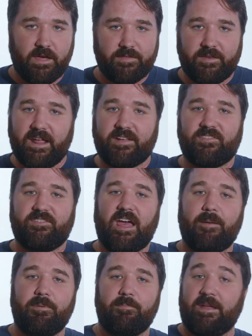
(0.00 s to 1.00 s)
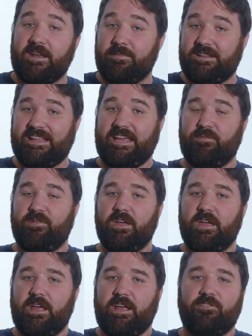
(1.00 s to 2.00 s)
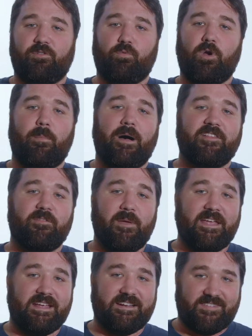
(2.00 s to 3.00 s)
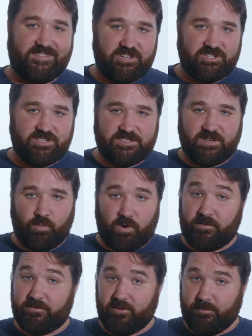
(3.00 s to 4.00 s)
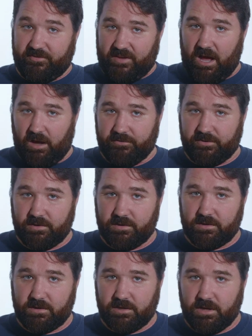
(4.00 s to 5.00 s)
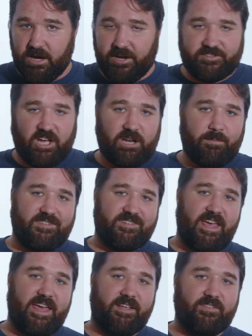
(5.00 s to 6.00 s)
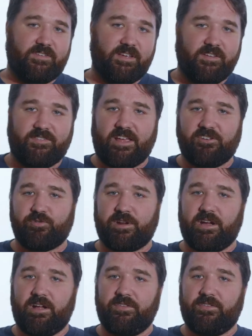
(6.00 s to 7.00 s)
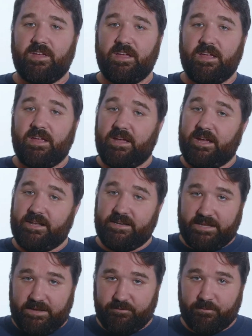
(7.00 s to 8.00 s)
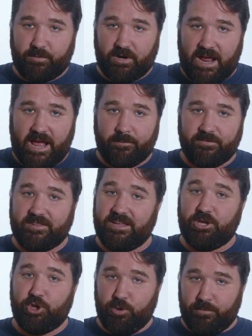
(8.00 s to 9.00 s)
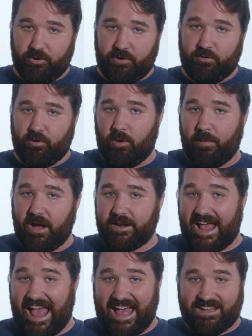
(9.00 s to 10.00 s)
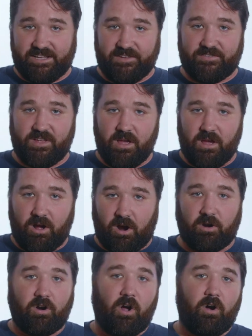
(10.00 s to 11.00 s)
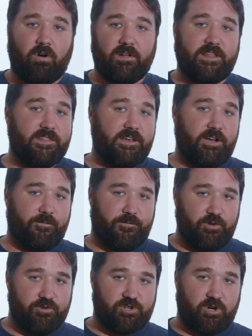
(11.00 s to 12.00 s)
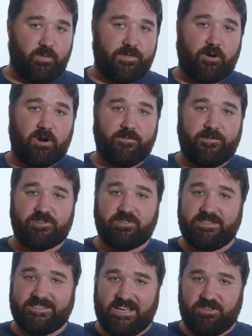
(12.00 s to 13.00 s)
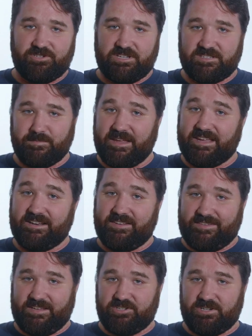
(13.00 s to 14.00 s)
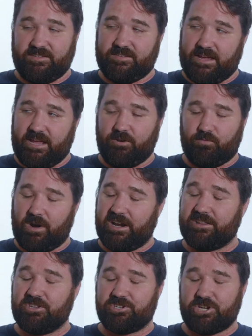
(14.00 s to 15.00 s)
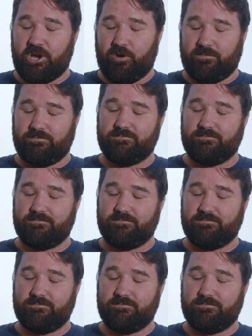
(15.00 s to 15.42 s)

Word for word: The next step, many believe, is robots making decisions in war for themselves. Autonomous tanks, sentry guns, and even perhaps the humanoid robot, Atlas, are all in the near future with artificial intelligence making decisions and running the show.